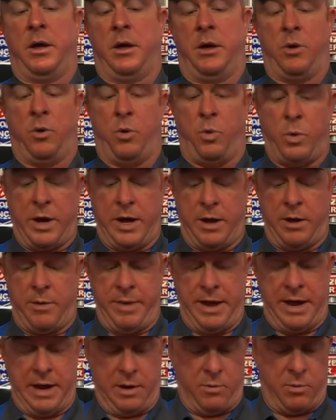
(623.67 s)
Oh, wow,
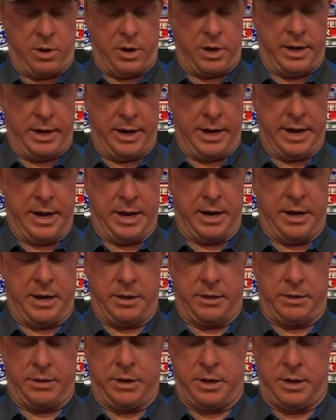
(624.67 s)
man, Wally got
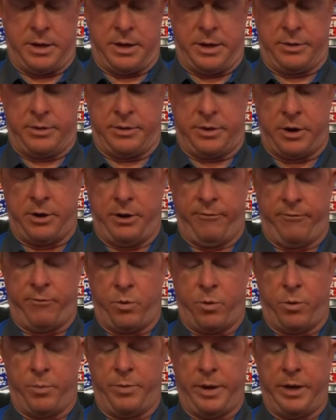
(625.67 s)
the
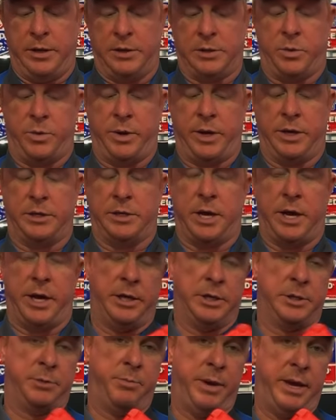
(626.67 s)
34-piece quick
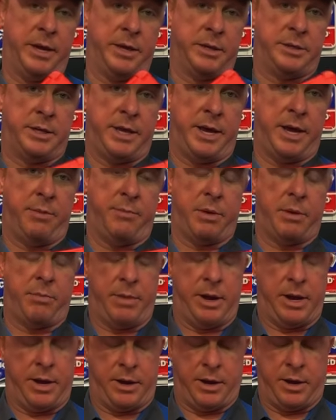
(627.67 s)
change bit set by
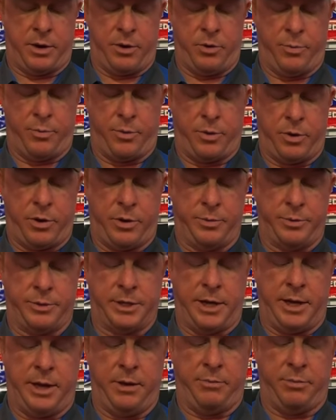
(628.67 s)
Matco. The part number
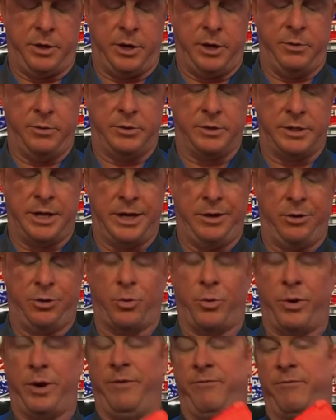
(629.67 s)
is
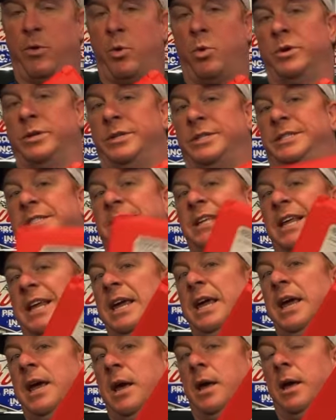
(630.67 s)

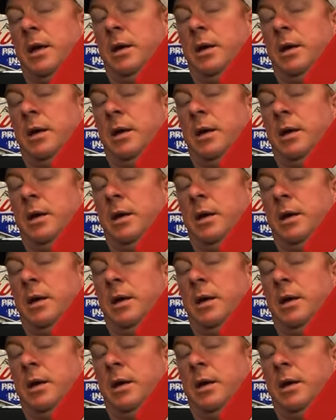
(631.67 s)
MQC34C.